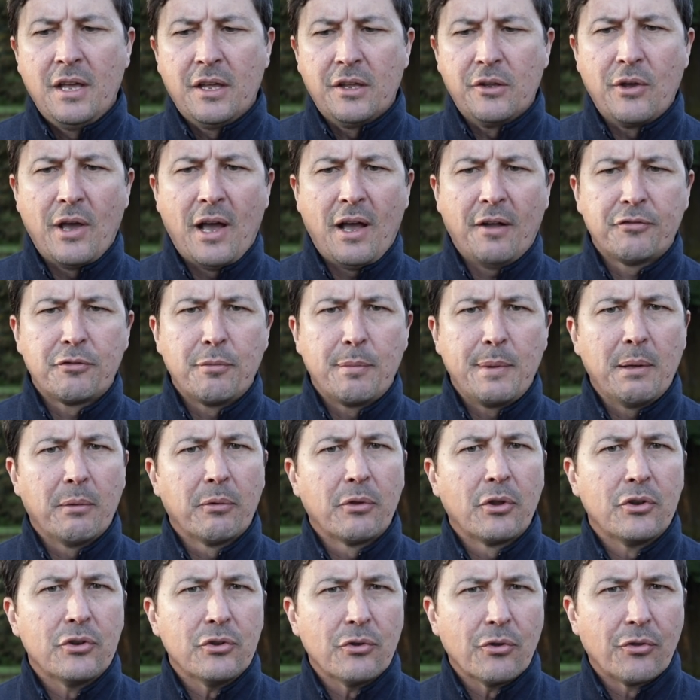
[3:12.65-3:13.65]
You have to be
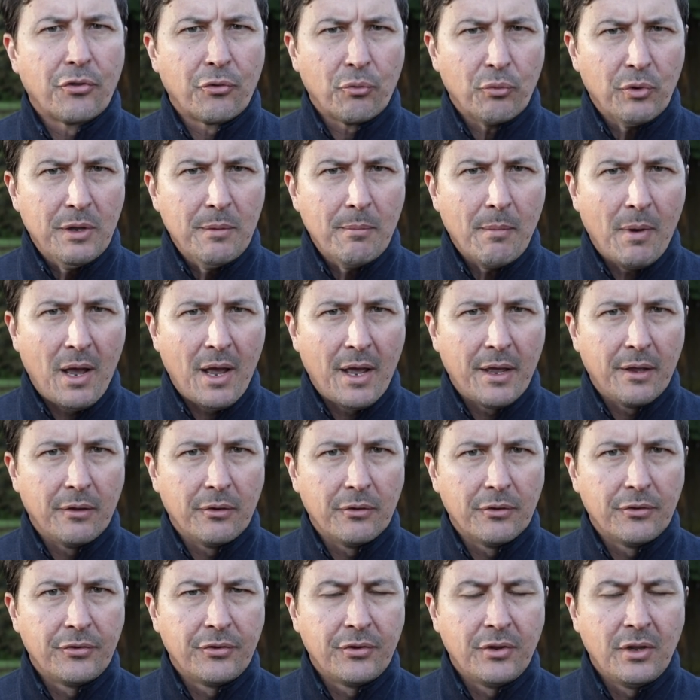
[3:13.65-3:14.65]
able to do three
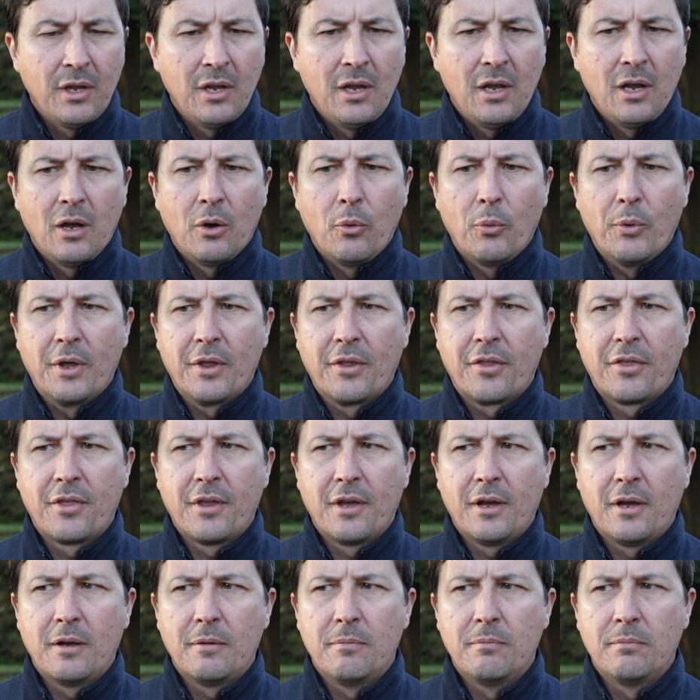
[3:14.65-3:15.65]
miles with,
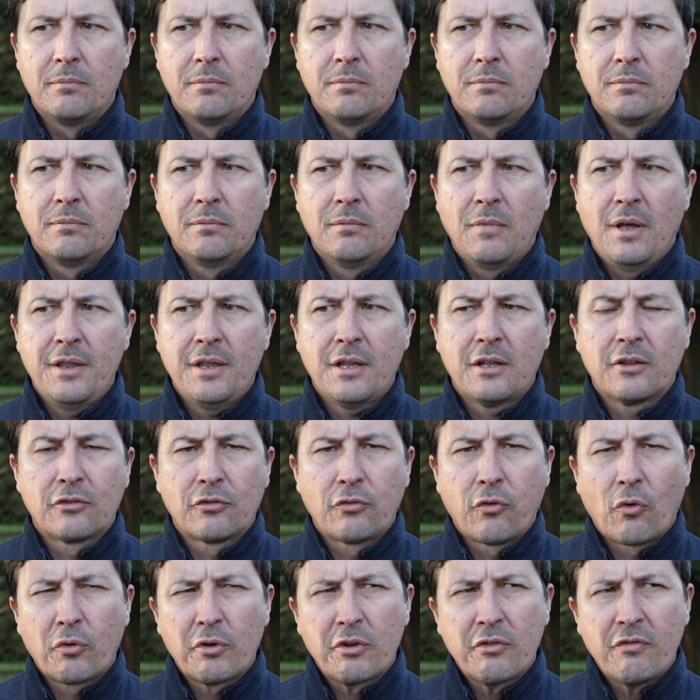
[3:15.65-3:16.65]
um, I think it's
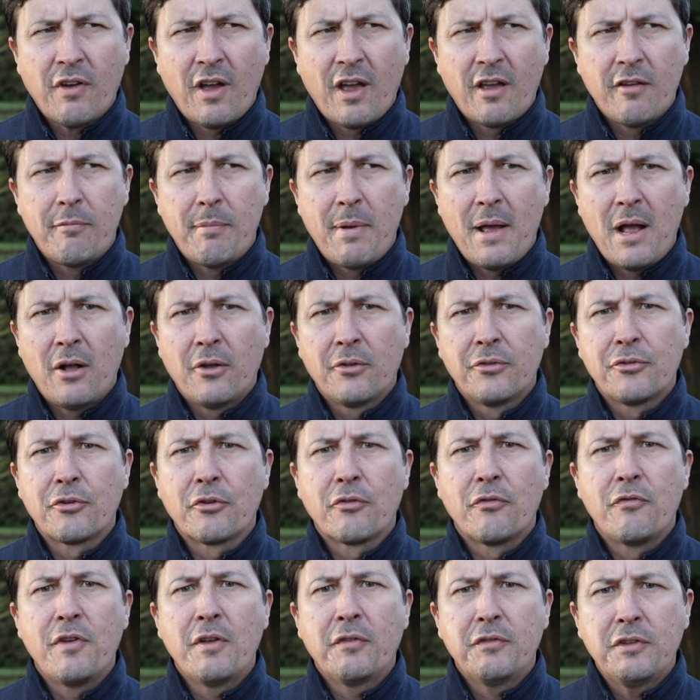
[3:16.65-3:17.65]
45 pounds or
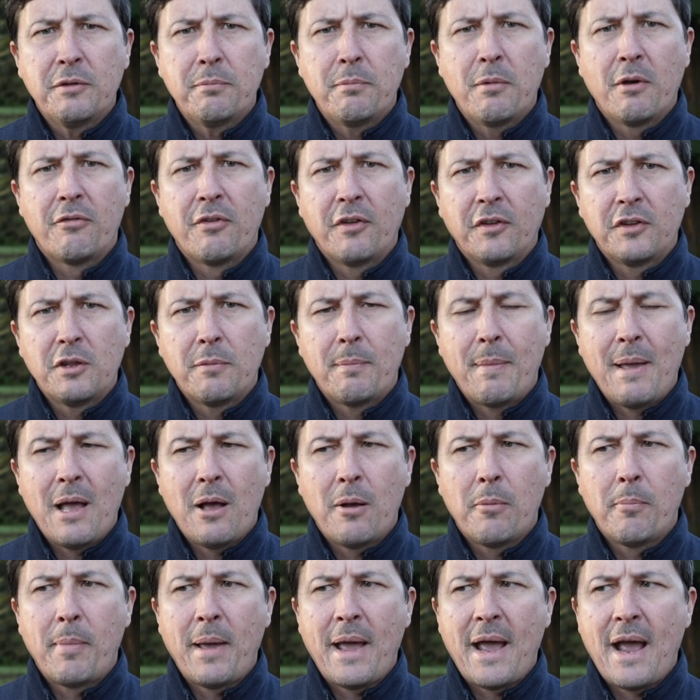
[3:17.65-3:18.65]
50, 50
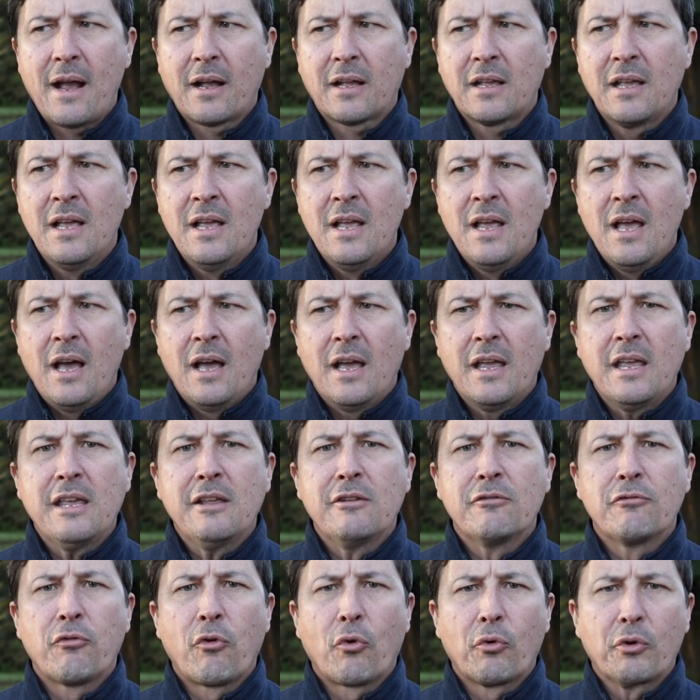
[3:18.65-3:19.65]
pound pack
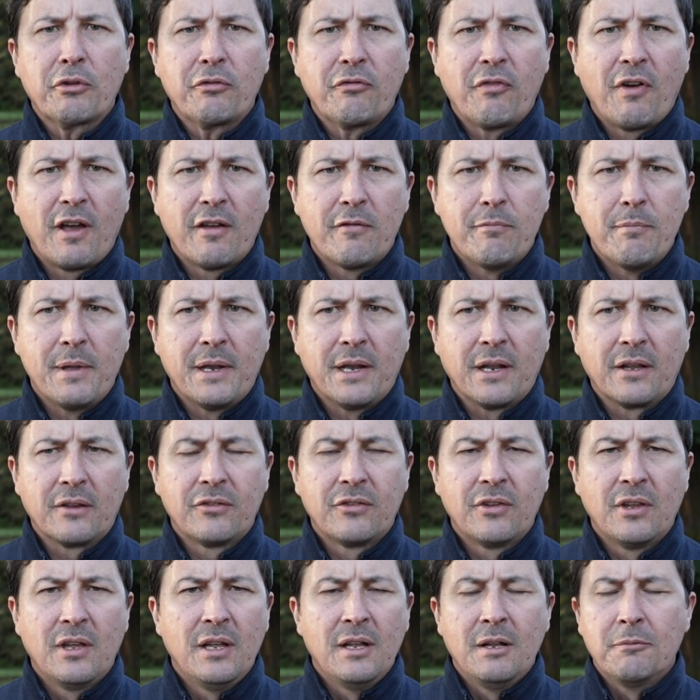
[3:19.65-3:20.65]
in 45
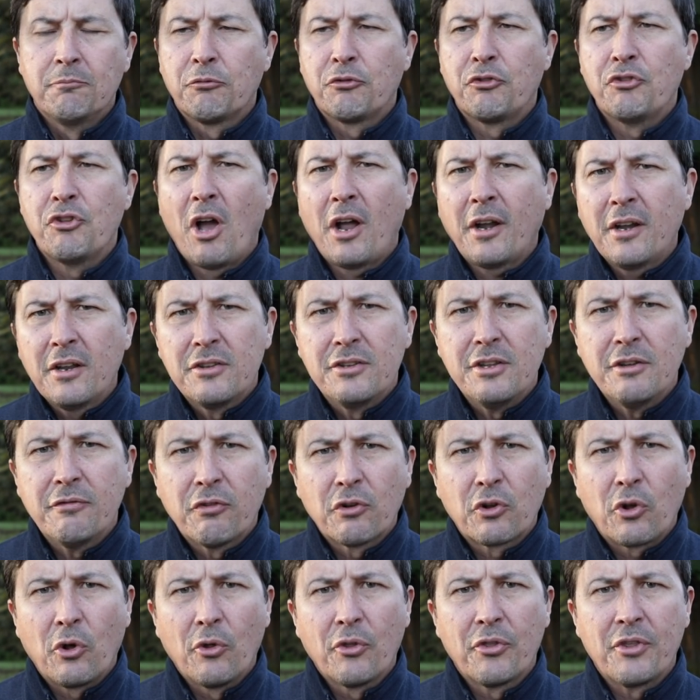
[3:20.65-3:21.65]
minutes. It's not a
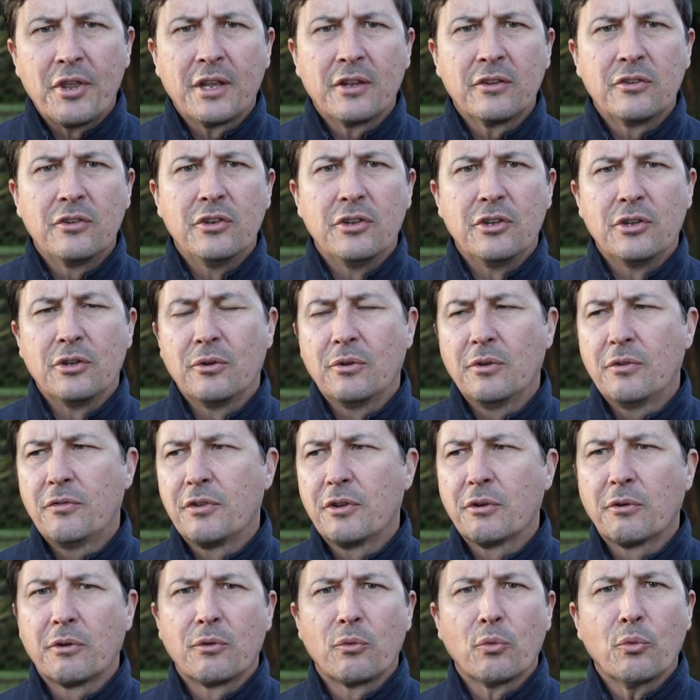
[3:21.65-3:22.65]
difficult thing to do if
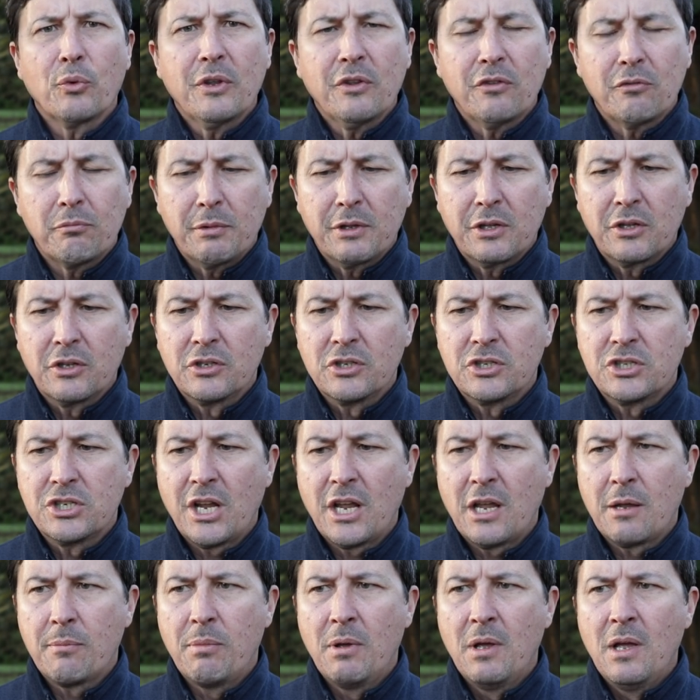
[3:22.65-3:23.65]
you're in reasonably good
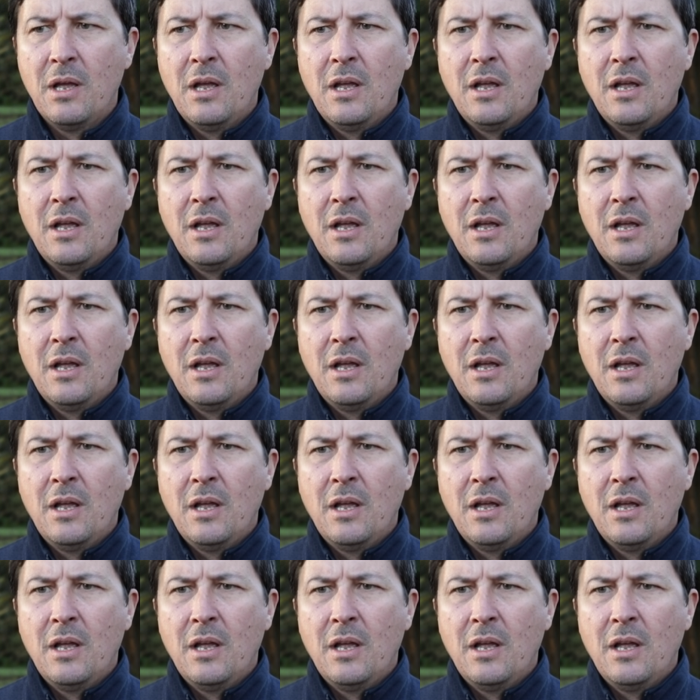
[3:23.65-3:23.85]
shape.